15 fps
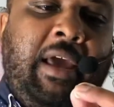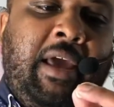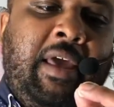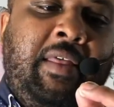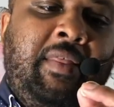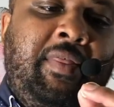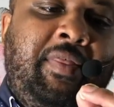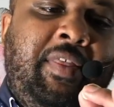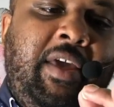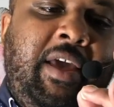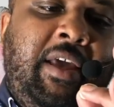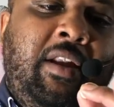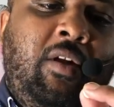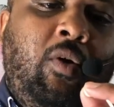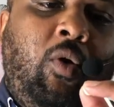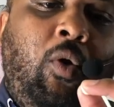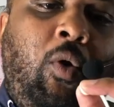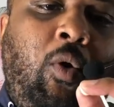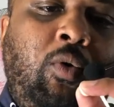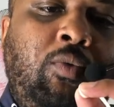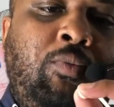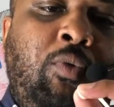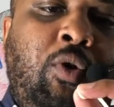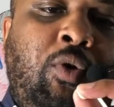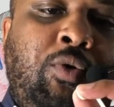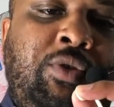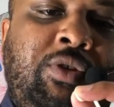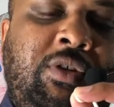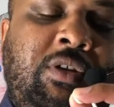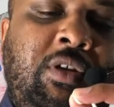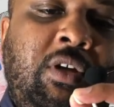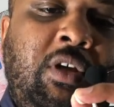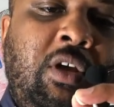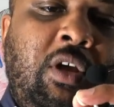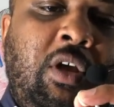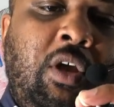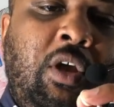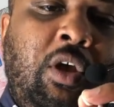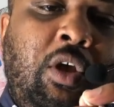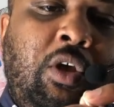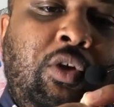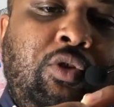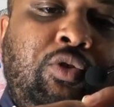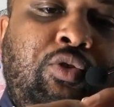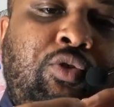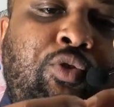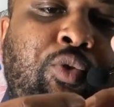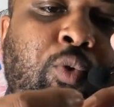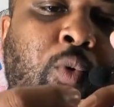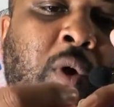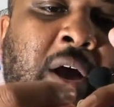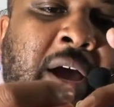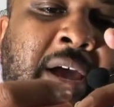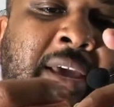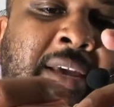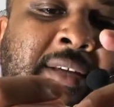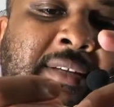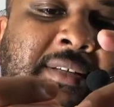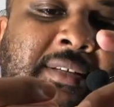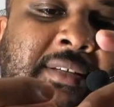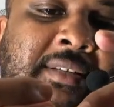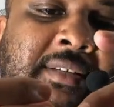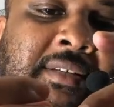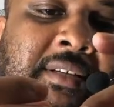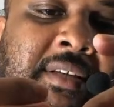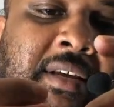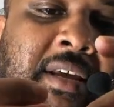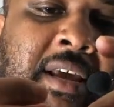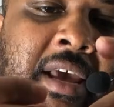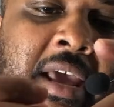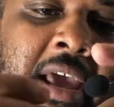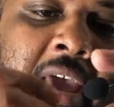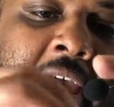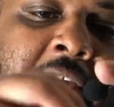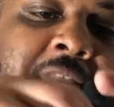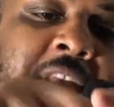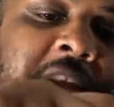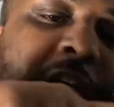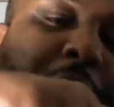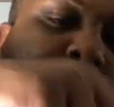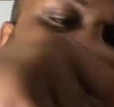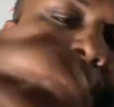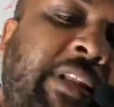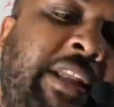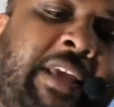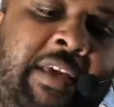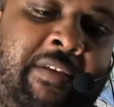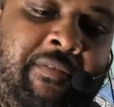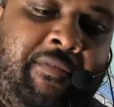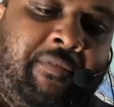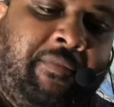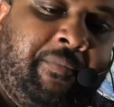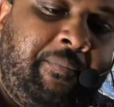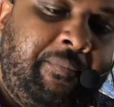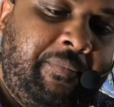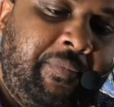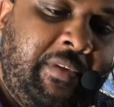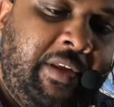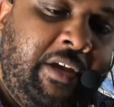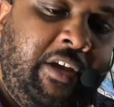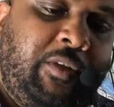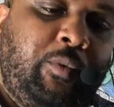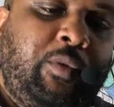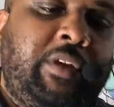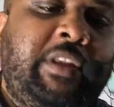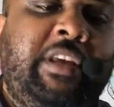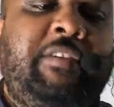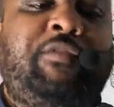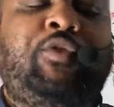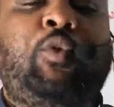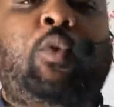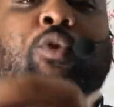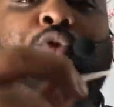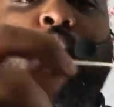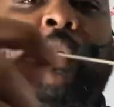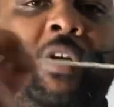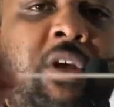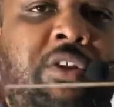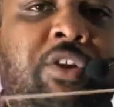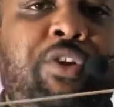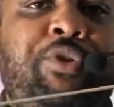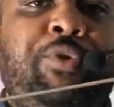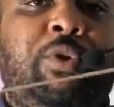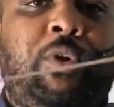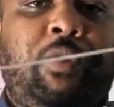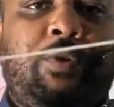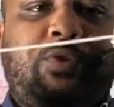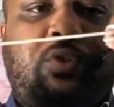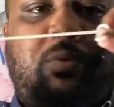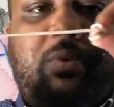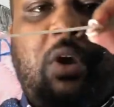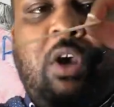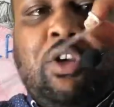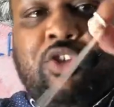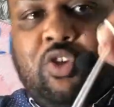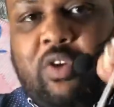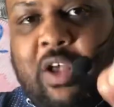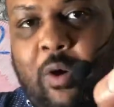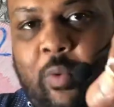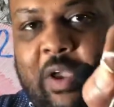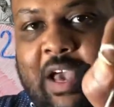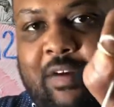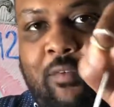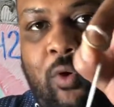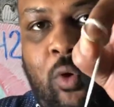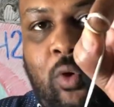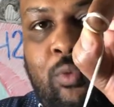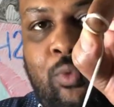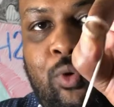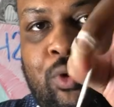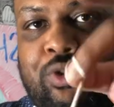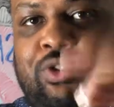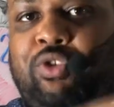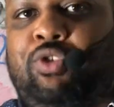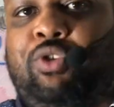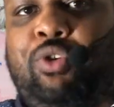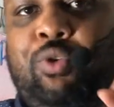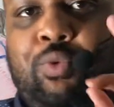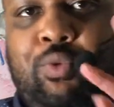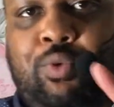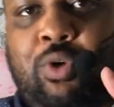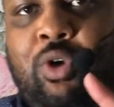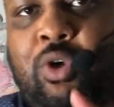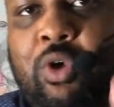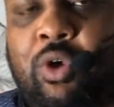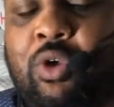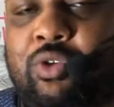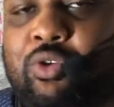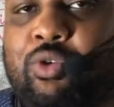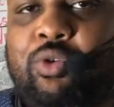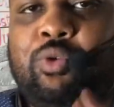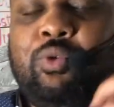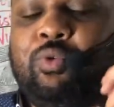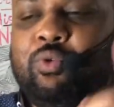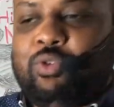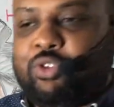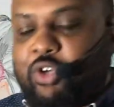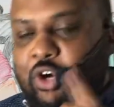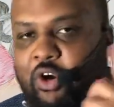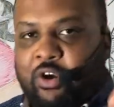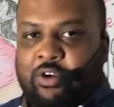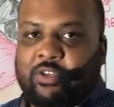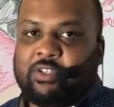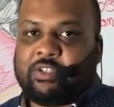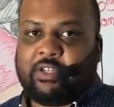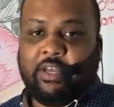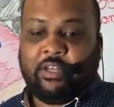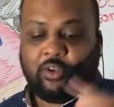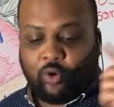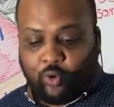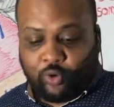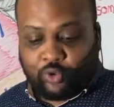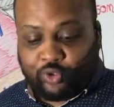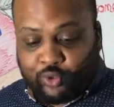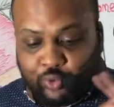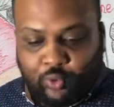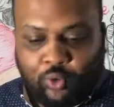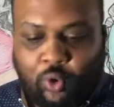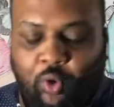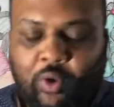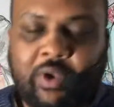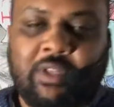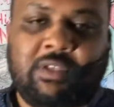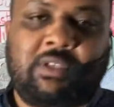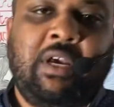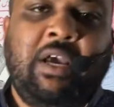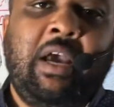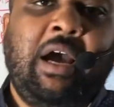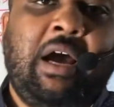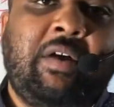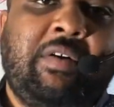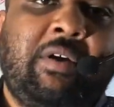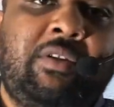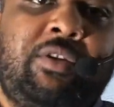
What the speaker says: and then almost twice, and then it would leave. It would leave to another nucleosome. So now we have almost two turns or 2 coils around the